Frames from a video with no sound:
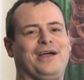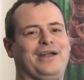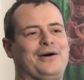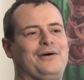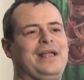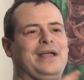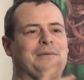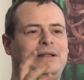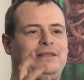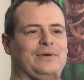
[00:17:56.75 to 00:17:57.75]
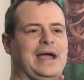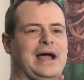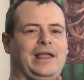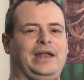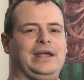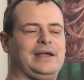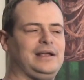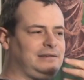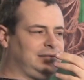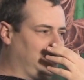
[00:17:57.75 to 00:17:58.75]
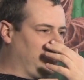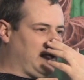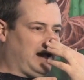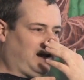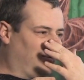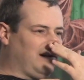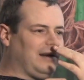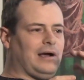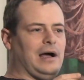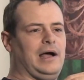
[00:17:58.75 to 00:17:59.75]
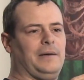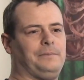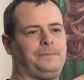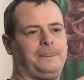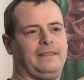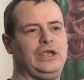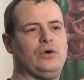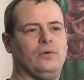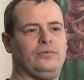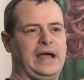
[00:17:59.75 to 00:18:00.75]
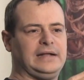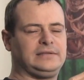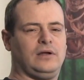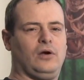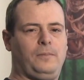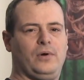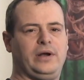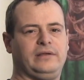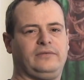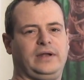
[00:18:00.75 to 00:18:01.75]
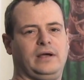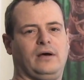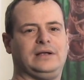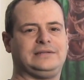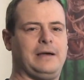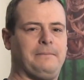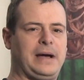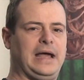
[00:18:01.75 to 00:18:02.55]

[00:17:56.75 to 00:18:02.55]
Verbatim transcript: you know. But the reality is that um, you. That's the whole point of this video. Is that my